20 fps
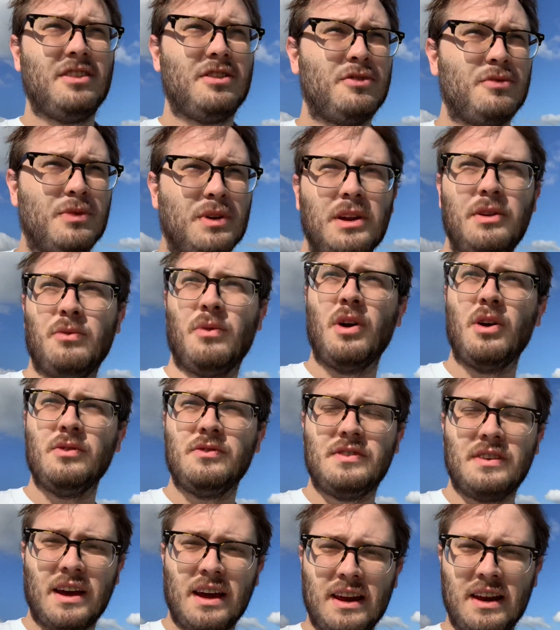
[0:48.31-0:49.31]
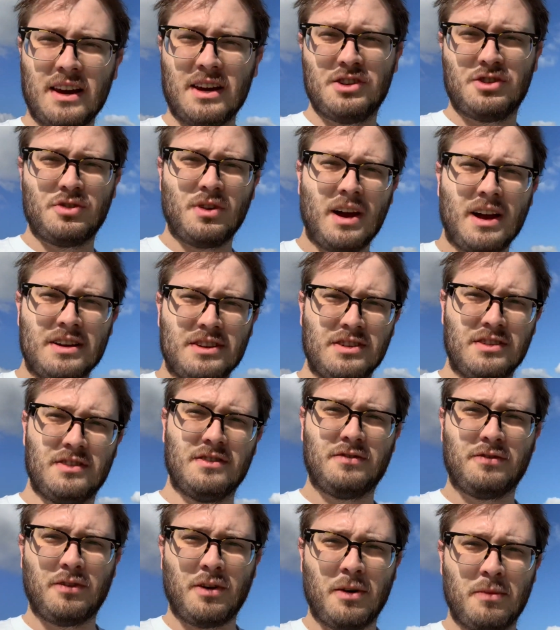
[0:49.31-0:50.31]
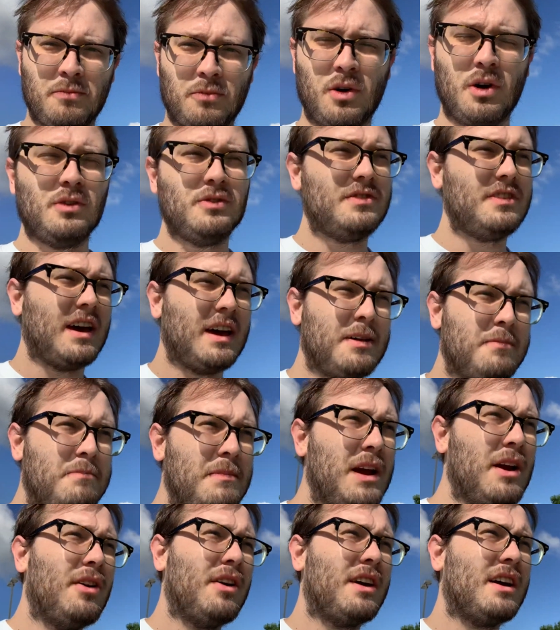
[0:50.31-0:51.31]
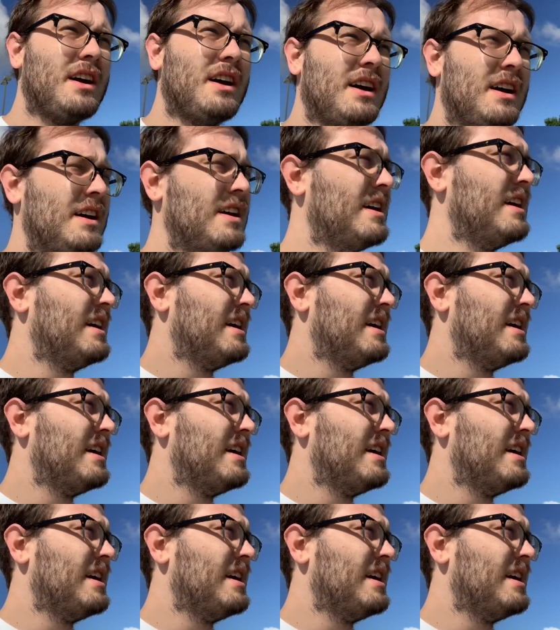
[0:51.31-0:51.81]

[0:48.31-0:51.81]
3 roadside attractions from Roadside America